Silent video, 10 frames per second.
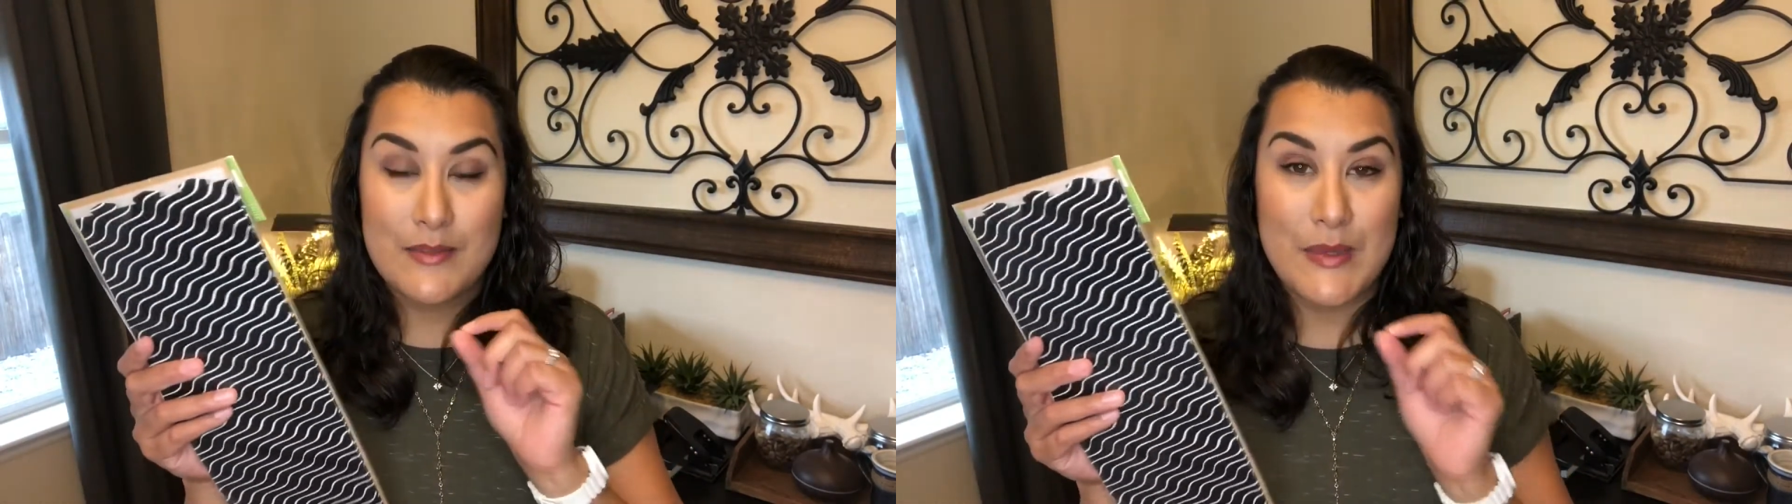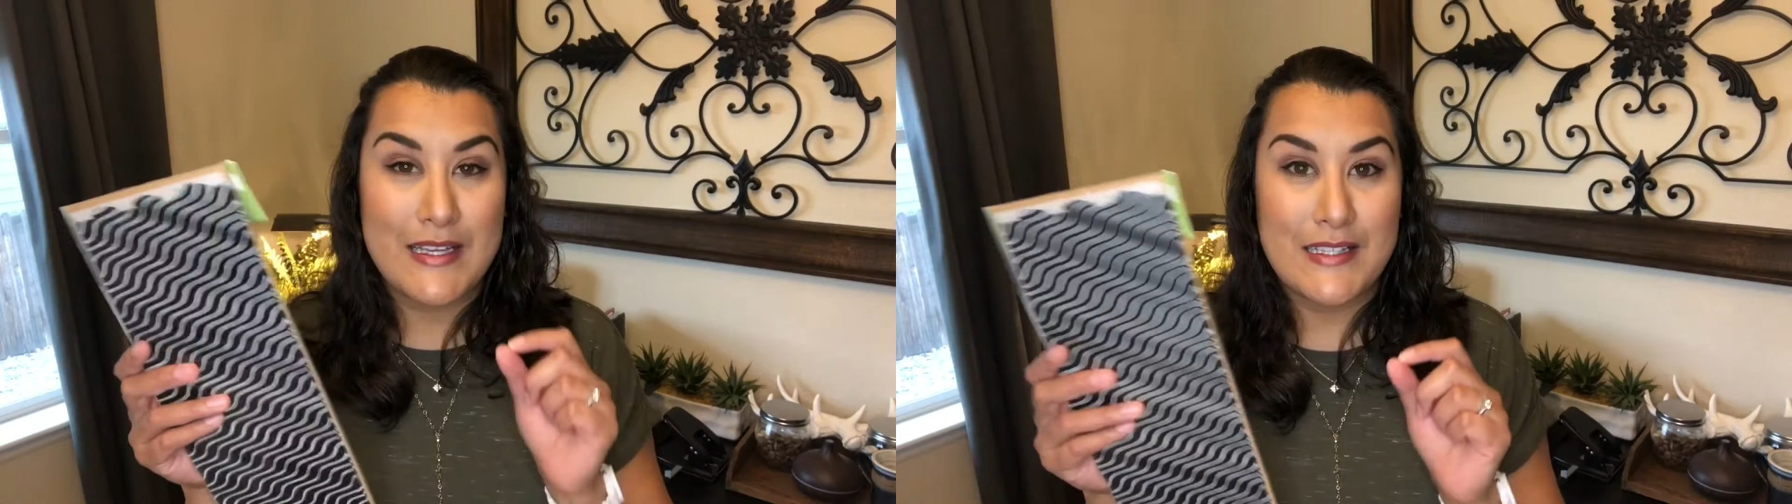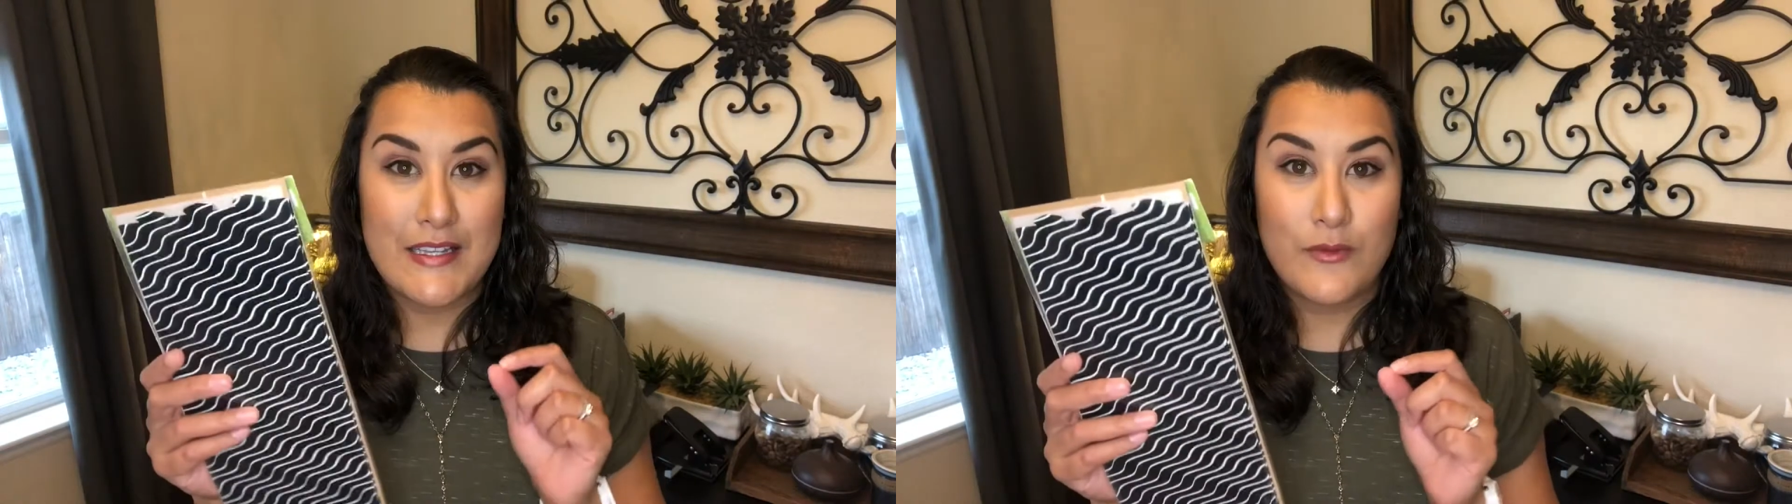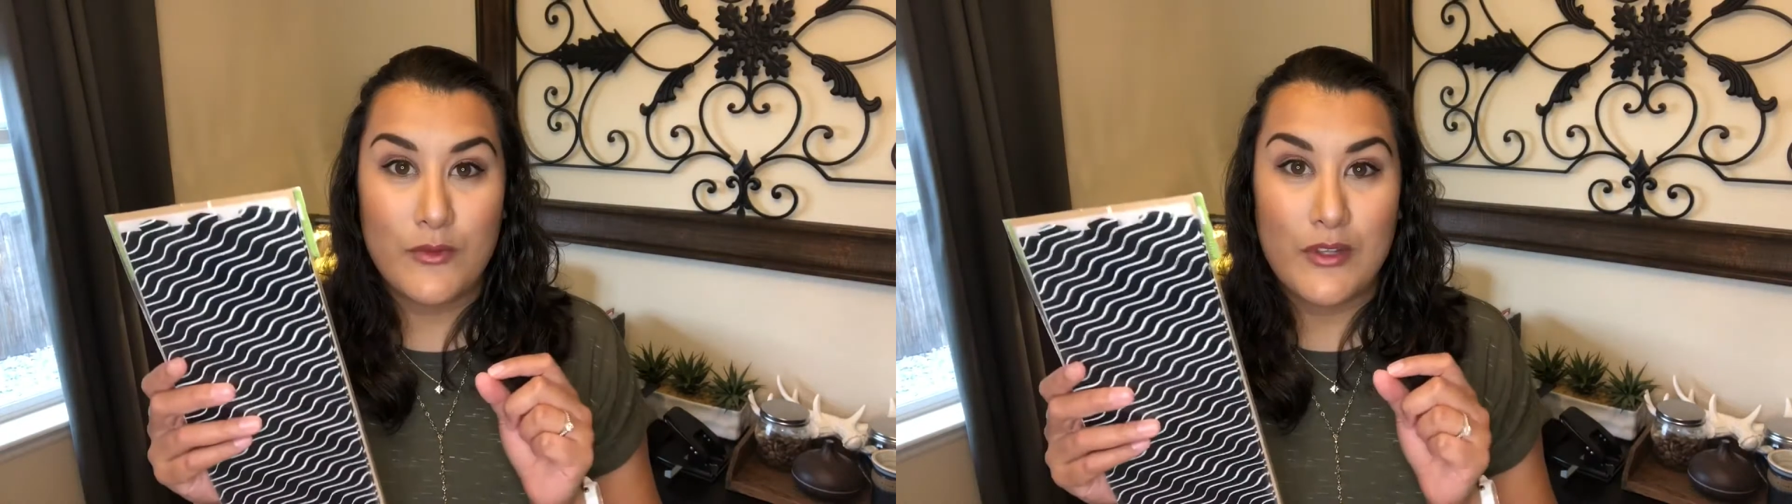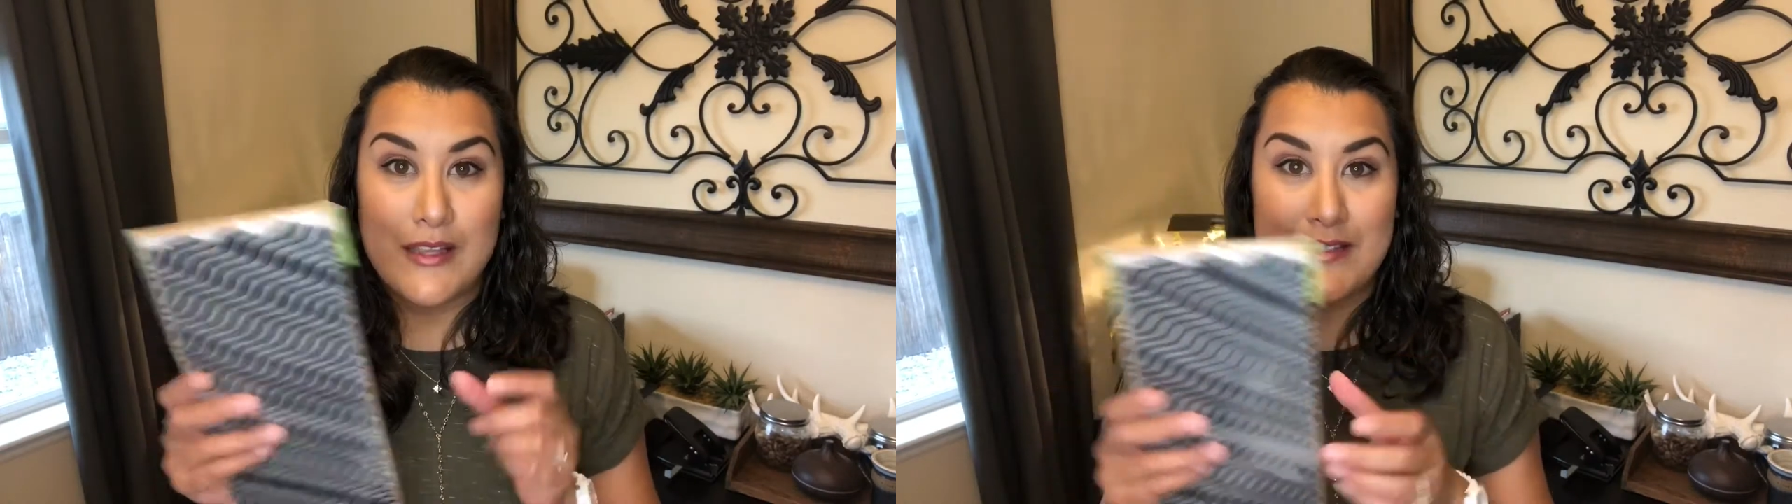because I didn't
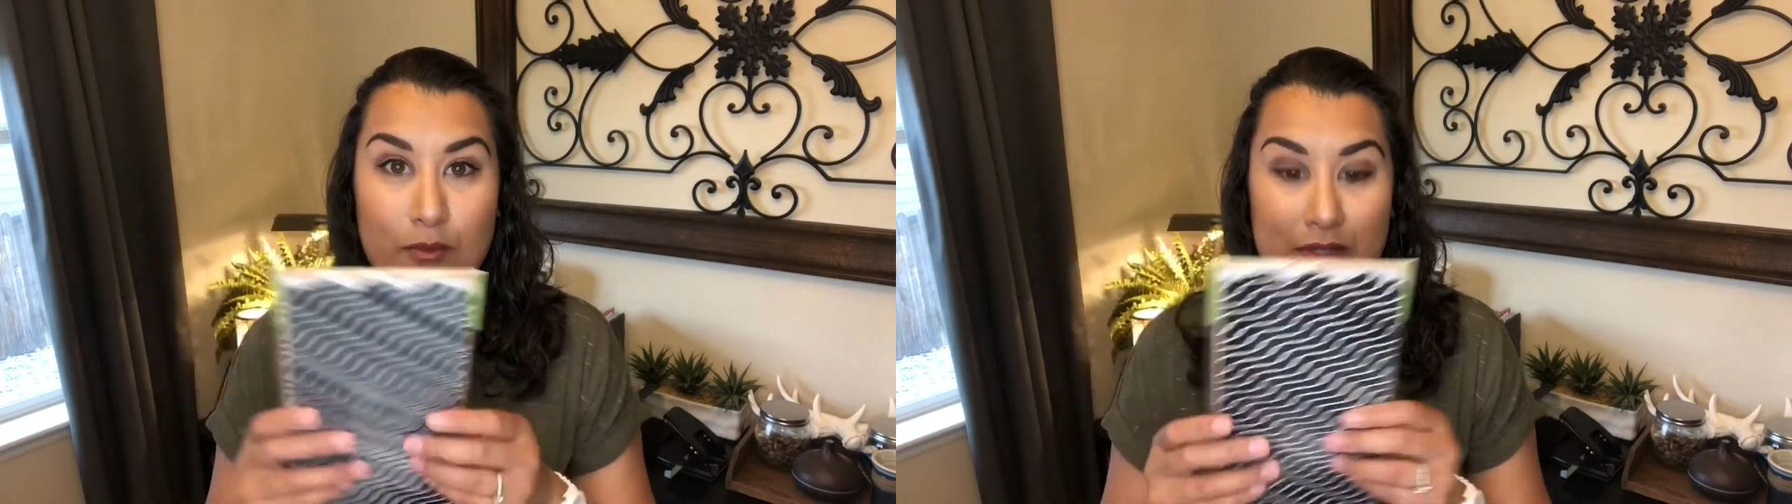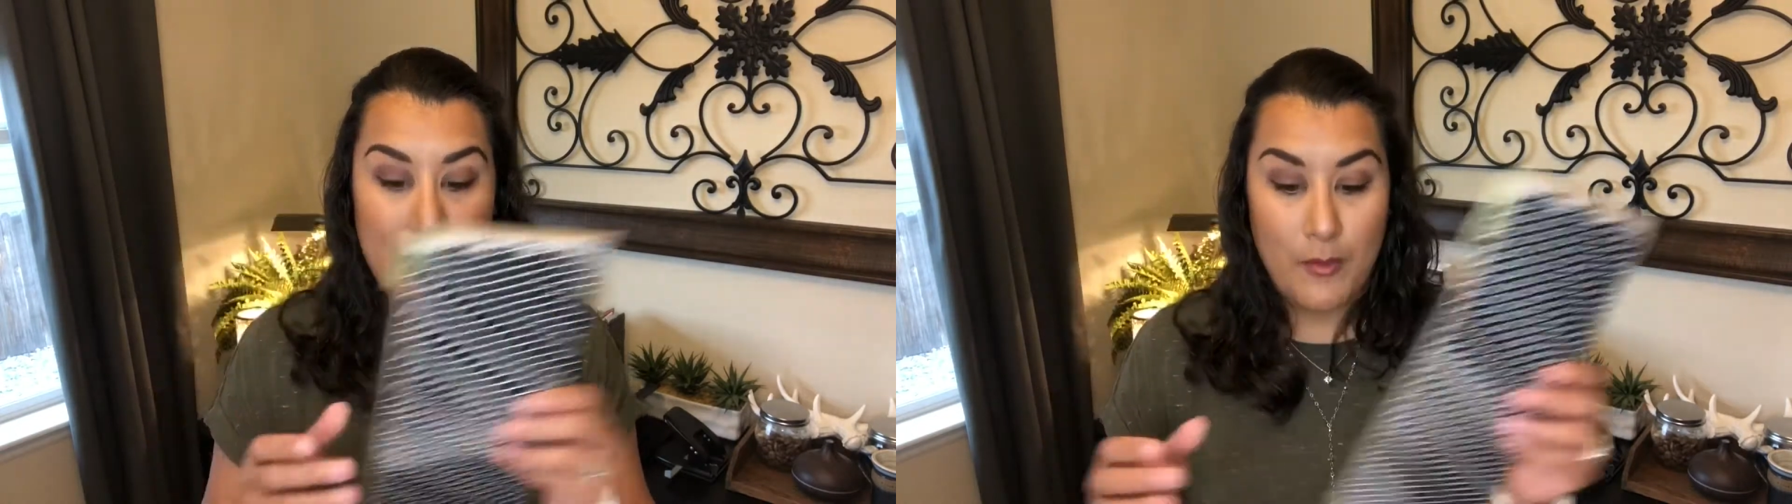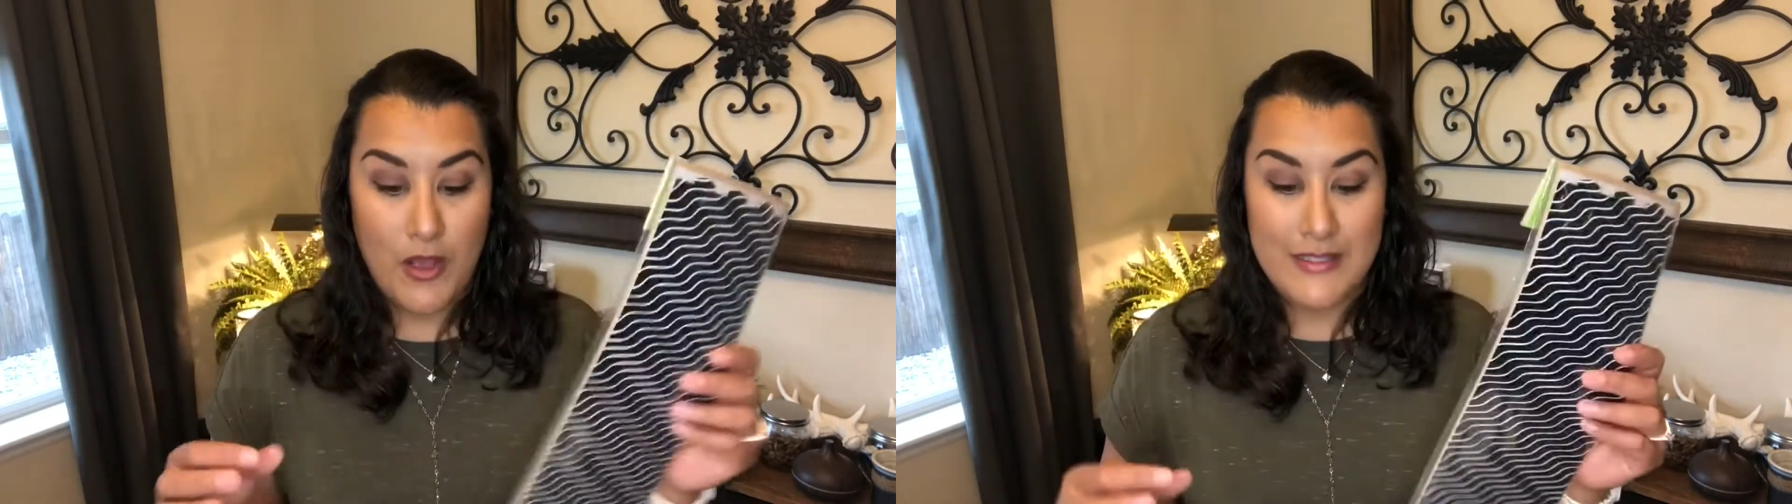realize it was in the box.